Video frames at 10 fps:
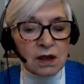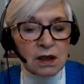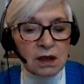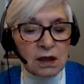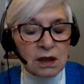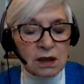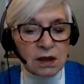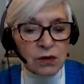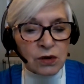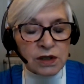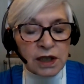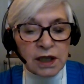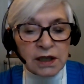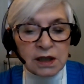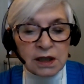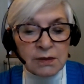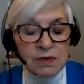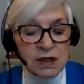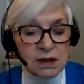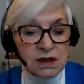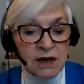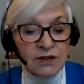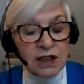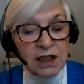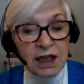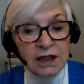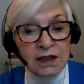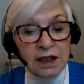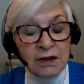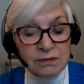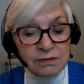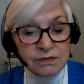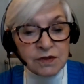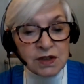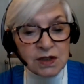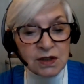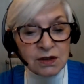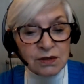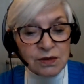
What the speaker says: ordained, and I'm 78 now. Still